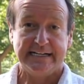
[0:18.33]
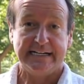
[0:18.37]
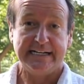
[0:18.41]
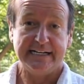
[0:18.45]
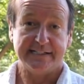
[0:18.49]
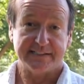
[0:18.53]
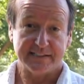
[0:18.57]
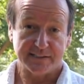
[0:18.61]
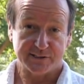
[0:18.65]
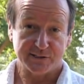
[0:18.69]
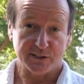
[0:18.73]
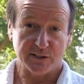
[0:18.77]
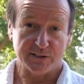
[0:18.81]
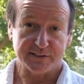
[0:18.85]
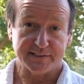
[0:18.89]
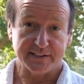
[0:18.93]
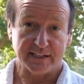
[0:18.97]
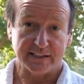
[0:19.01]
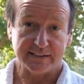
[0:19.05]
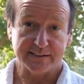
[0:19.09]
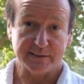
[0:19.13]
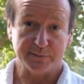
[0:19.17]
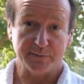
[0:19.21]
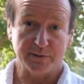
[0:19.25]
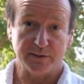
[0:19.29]
Is it still
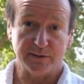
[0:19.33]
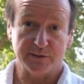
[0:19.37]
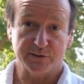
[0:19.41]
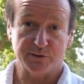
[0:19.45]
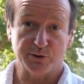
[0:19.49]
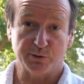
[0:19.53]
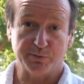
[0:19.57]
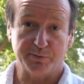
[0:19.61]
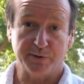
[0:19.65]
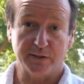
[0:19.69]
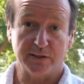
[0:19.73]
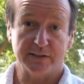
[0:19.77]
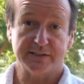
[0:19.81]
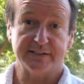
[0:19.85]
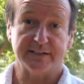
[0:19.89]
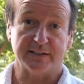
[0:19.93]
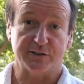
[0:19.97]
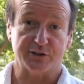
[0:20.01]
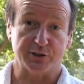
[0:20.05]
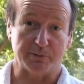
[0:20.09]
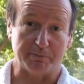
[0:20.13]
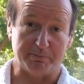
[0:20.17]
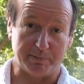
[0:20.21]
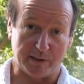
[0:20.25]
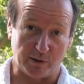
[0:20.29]
sensible to build
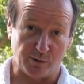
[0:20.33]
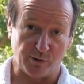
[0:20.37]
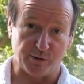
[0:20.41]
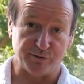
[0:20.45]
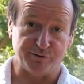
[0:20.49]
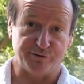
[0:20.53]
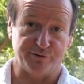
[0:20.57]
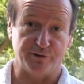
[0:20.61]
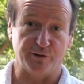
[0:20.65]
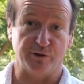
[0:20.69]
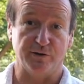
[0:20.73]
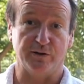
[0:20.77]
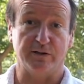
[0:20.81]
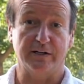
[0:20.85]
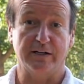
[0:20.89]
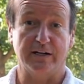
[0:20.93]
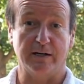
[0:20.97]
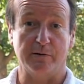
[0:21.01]
such a powerful